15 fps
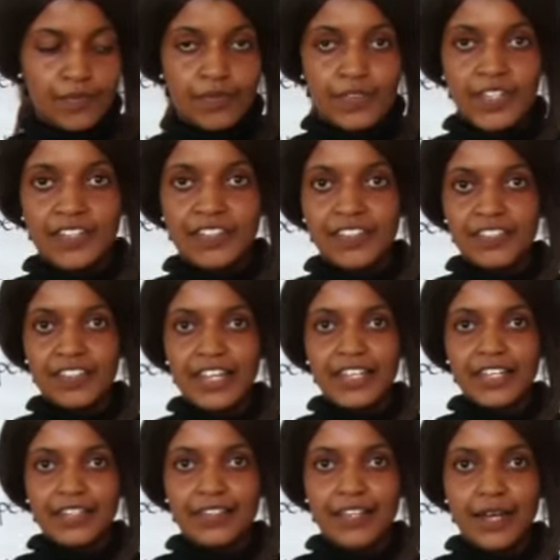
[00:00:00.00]
This is an
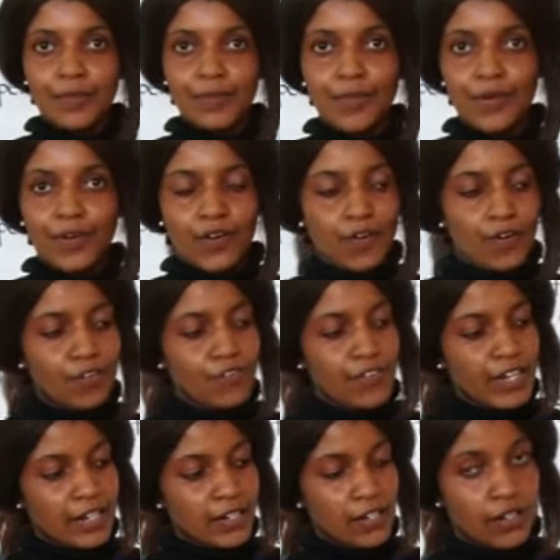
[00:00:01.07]
example of a
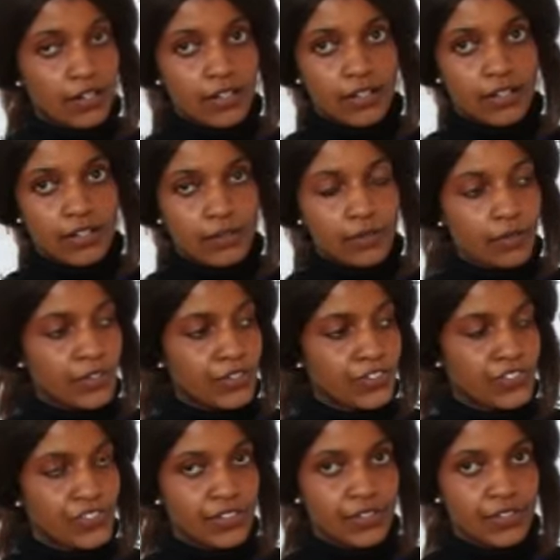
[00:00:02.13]
clock
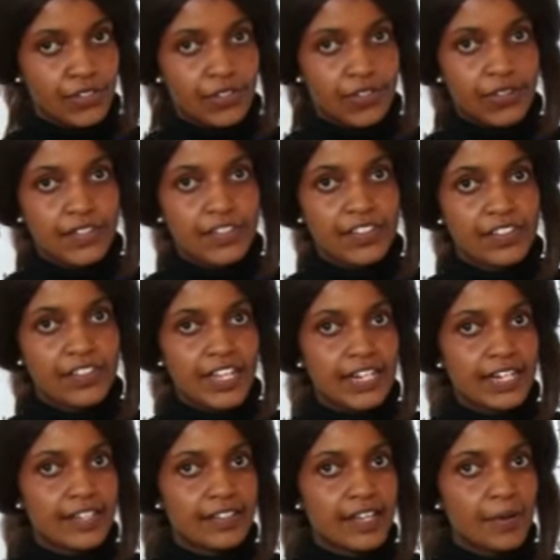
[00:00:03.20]
watch. This is an
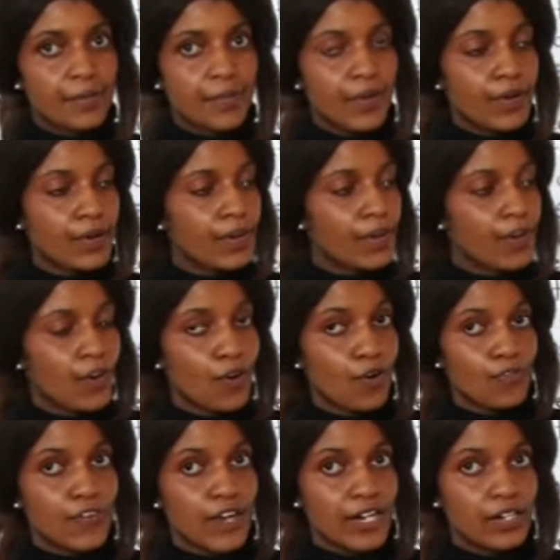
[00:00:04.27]
example
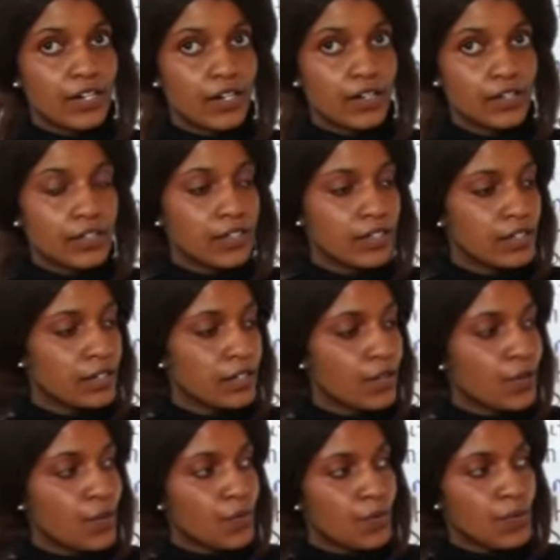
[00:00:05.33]
of a clock
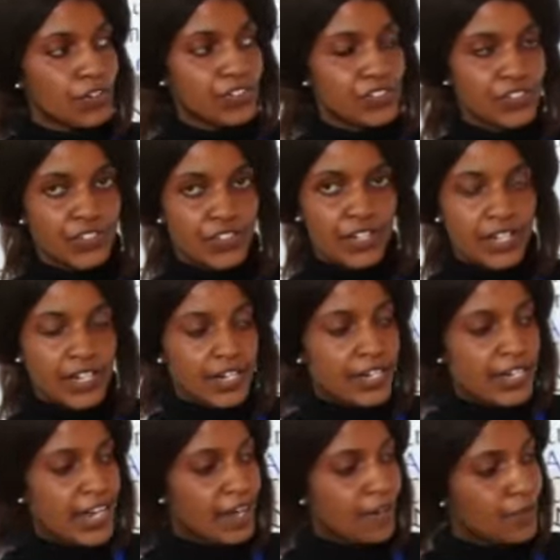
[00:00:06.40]
watch.
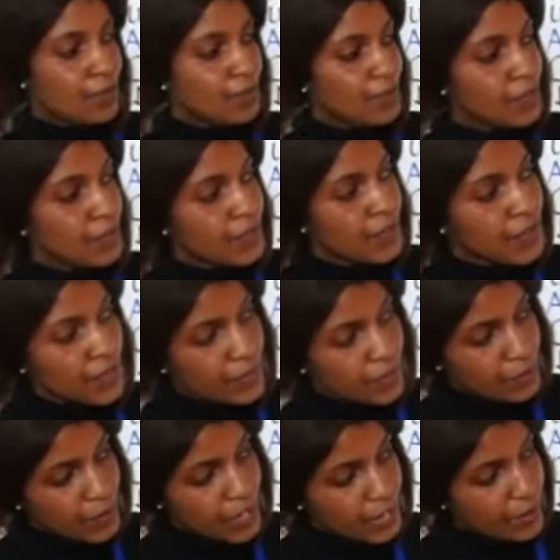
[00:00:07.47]
Now,
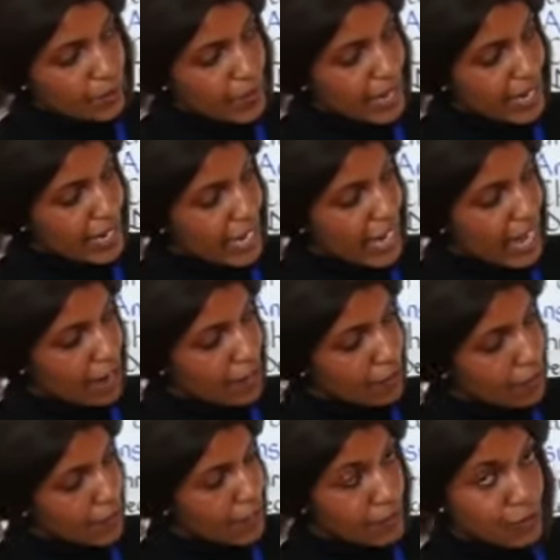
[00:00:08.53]
we normally
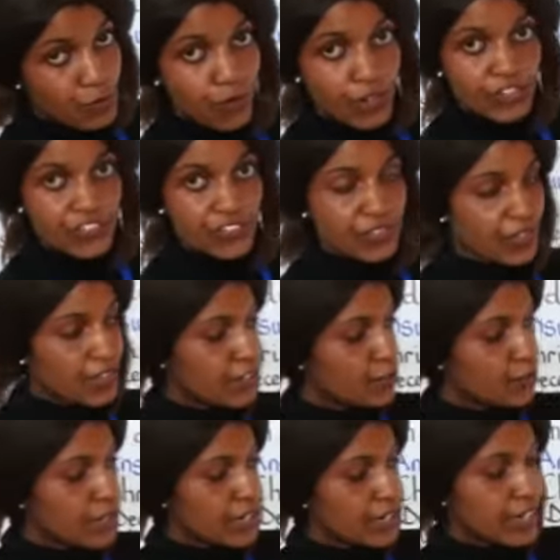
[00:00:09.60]
have this watch, this
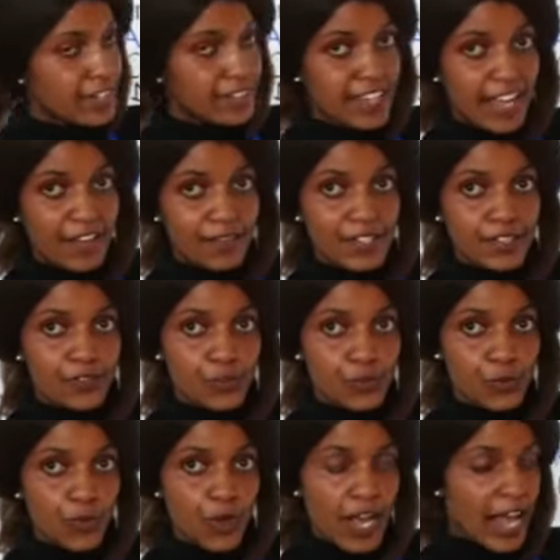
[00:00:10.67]
one is having
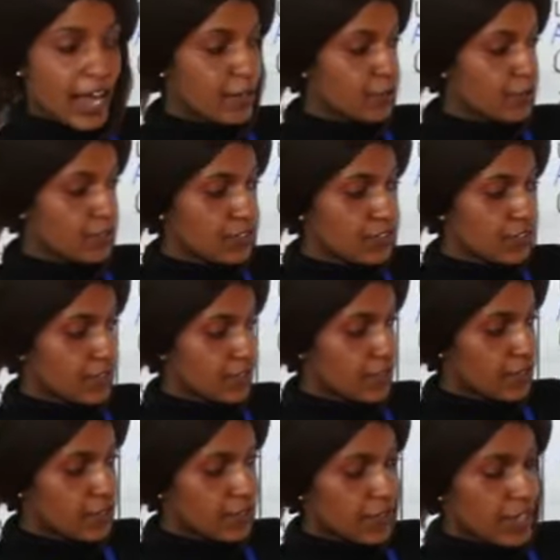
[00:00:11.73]
2 arrows.
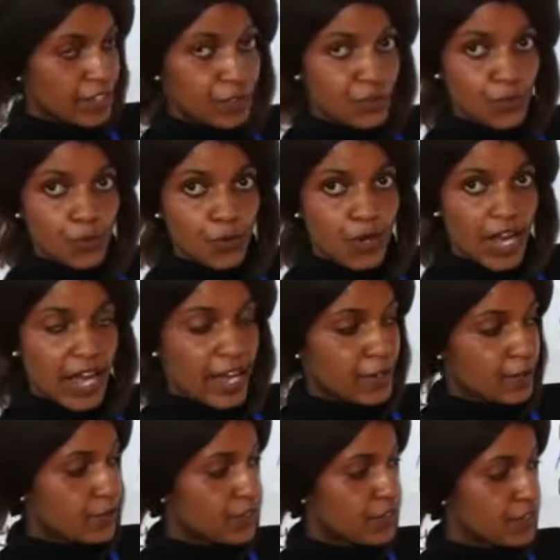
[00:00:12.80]
The 2
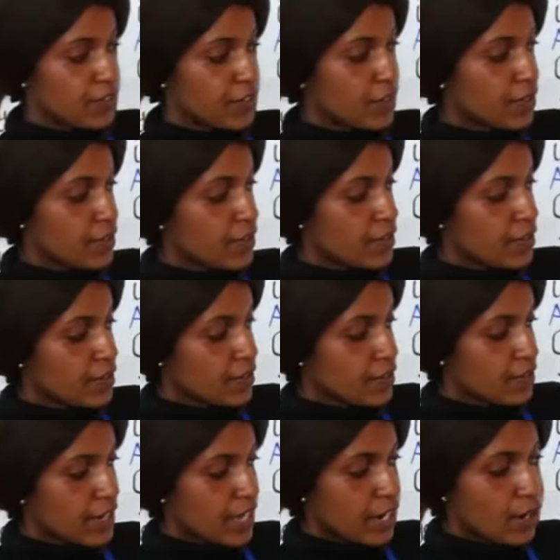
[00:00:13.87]
arrows.
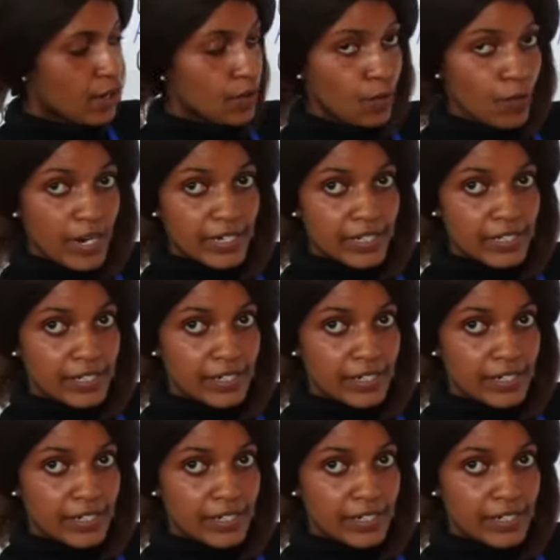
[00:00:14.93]
The long one